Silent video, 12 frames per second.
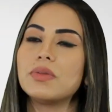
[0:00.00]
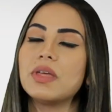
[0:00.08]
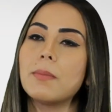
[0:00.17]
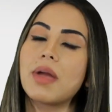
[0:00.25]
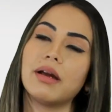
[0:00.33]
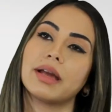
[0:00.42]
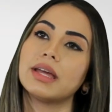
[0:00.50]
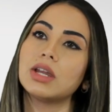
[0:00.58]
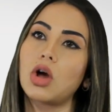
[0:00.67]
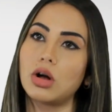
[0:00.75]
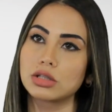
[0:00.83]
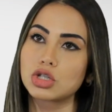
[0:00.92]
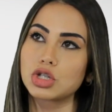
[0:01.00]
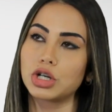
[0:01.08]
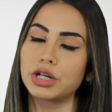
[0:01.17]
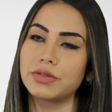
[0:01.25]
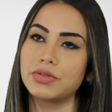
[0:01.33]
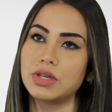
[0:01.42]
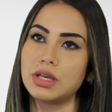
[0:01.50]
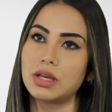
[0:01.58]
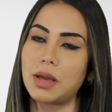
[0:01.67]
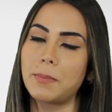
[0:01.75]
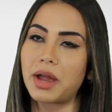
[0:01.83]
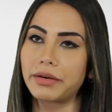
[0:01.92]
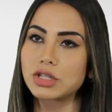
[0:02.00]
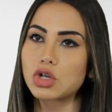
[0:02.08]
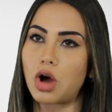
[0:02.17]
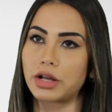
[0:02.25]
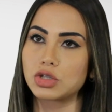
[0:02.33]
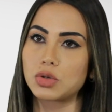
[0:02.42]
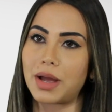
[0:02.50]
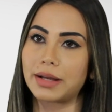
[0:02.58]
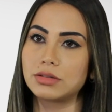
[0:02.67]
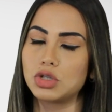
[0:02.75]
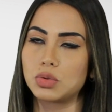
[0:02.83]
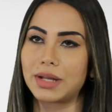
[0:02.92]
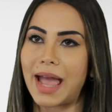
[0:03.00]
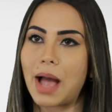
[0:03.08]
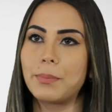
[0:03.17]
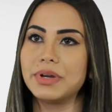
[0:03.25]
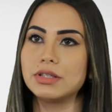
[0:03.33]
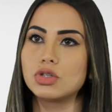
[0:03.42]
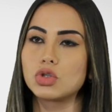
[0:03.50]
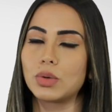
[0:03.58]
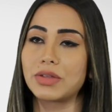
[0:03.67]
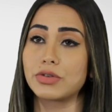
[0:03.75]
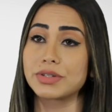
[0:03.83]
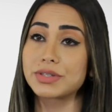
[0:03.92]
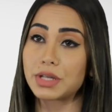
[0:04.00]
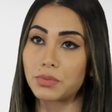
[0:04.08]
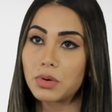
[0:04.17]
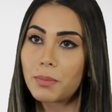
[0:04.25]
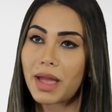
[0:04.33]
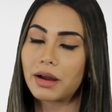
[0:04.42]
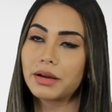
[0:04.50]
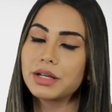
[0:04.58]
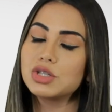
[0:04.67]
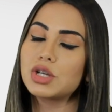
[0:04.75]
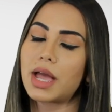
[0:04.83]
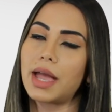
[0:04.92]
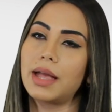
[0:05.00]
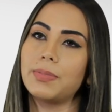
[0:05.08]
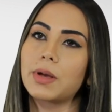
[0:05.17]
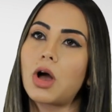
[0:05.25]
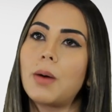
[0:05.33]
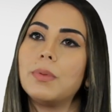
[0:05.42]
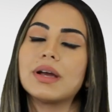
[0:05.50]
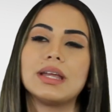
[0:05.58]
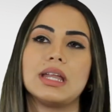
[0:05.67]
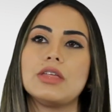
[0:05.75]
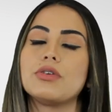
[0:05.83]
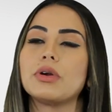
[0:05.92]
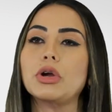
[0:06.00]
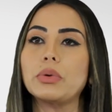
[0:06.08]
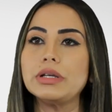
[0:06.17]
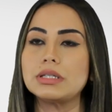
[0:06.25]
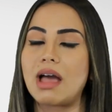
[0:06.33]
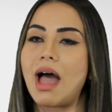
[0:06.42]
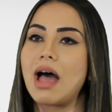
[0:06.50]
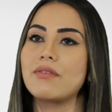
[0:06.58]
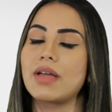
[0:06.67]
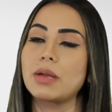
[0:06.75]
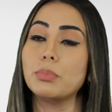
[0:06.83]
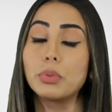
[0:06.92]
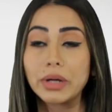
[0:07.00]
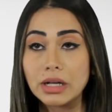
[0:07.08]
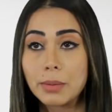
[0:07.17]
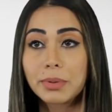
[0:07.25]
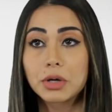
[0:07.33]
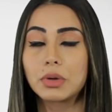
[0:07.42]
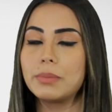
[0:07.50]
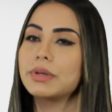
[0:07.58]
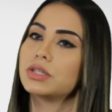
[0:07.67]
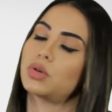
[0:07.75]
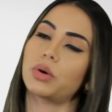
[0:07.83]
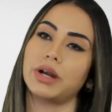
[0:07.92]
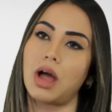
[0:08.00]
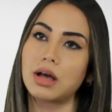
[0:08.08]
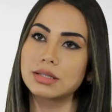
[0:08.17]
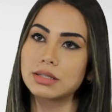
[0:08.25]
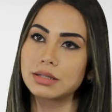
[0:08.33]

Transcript: in the American culture, the marriage contract usually happens during their civil marriage, and the couple can either agree to have a prenup agreement or not.